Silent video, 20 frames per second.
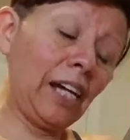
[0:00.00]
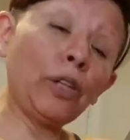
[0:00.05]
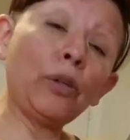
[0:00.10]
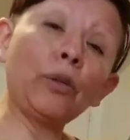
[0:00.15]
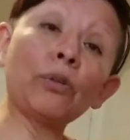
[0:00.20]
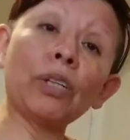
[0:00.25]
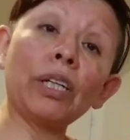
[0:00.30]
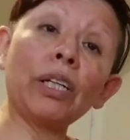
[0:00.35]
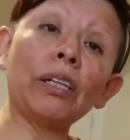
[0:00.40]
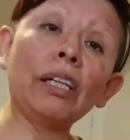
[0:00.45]
I
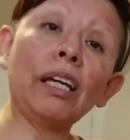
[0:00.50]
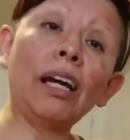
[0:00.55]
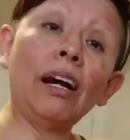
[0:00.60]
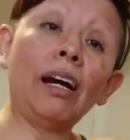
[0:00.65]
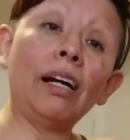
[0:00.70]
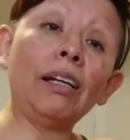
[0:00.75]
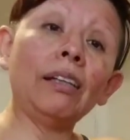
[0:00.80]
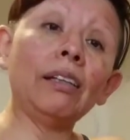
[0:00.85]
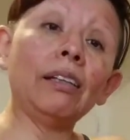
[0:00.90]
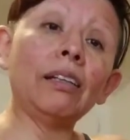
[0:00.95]
already
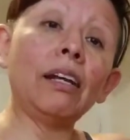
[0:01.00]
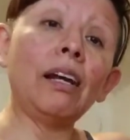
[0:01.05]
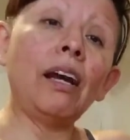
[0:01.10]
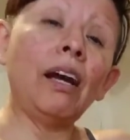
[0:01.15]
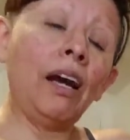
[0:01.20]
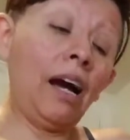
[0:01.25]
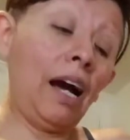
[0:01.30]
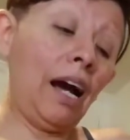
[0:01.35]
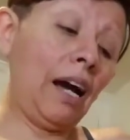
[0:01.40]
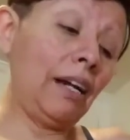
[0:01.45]
added
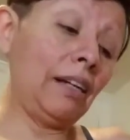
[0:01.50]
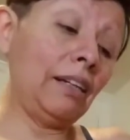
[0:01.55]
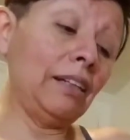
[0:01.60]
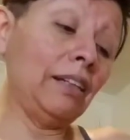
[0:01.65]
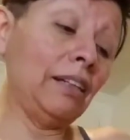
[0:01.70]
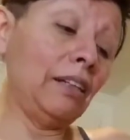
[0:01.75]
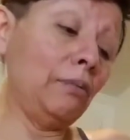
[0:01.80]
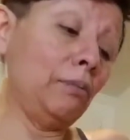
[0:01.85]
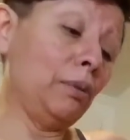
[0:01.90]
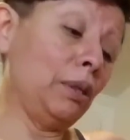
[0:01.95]
a
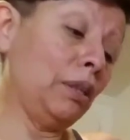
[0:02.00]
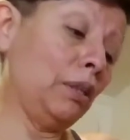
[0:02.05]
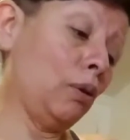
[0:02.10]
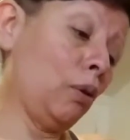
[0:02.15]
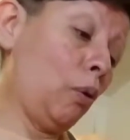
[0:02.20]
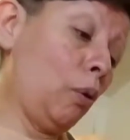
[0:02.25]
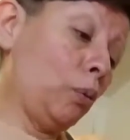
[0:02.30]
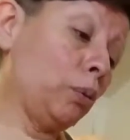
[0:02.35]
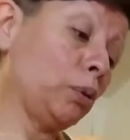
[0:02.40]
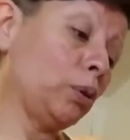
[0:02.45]
little bit
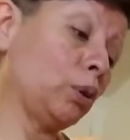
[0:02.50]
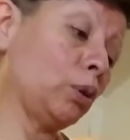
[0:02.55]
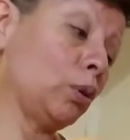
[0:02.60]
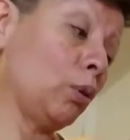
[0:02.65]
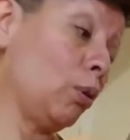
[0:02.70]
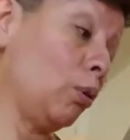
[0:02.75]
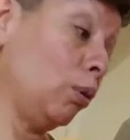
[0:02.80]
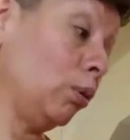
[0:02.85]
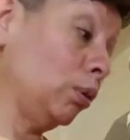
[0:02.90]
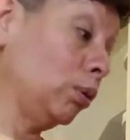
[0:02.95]
of
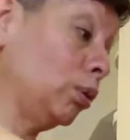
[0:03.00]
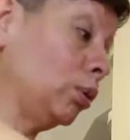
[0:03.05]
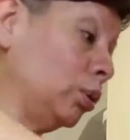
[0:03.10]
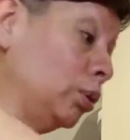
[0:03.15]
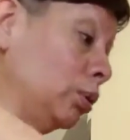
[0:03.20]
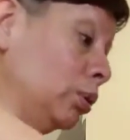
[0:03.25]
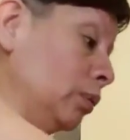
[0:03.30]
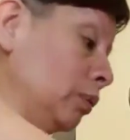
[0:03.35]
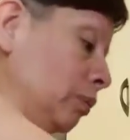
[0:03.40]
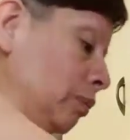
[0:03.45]
salt
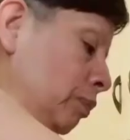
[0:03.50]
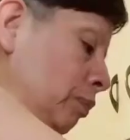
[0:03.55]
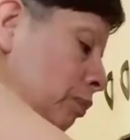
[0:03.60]
too.